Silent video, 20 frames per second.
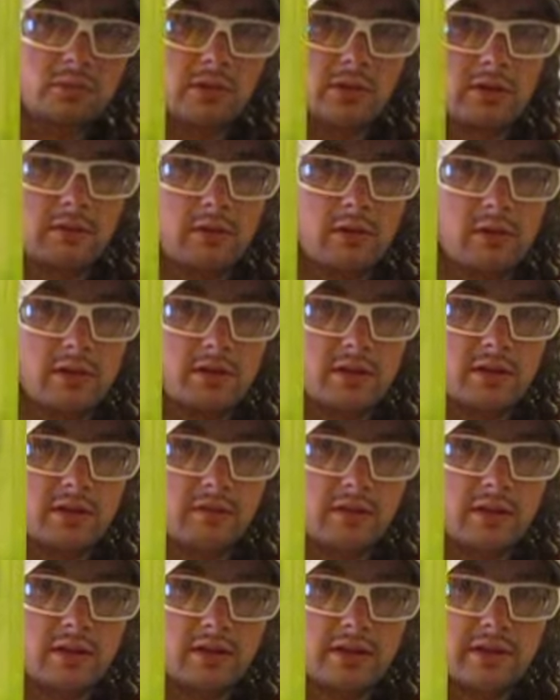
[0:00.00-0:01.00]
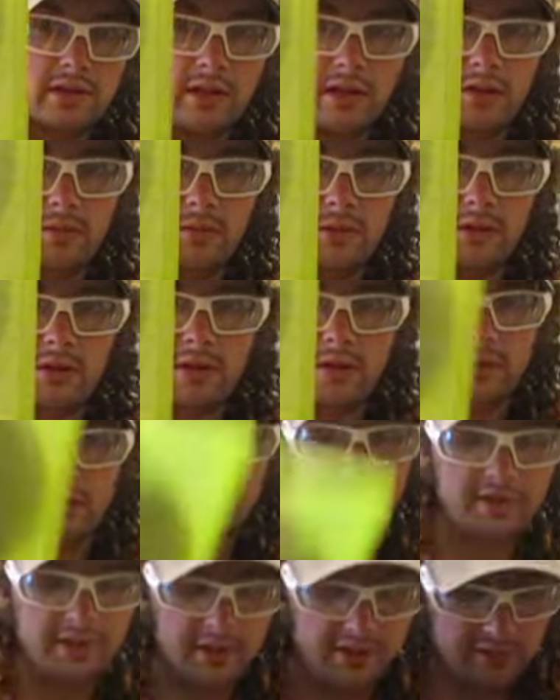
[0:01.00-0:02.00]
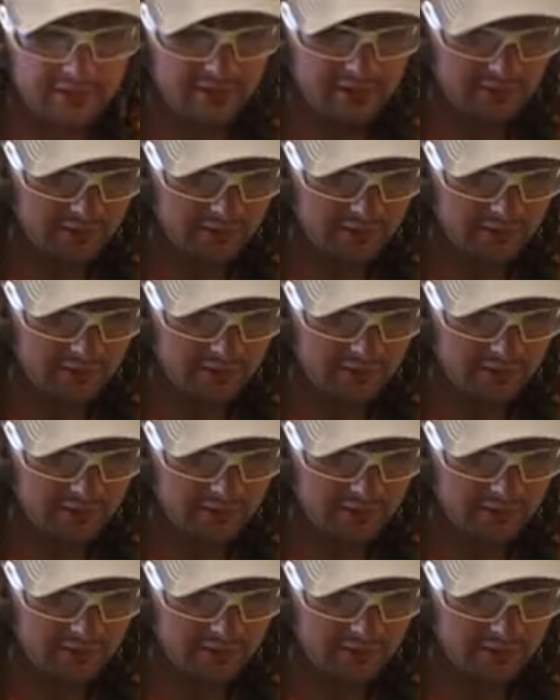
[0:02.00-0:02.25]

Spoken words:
version of this that I'm looking to sell.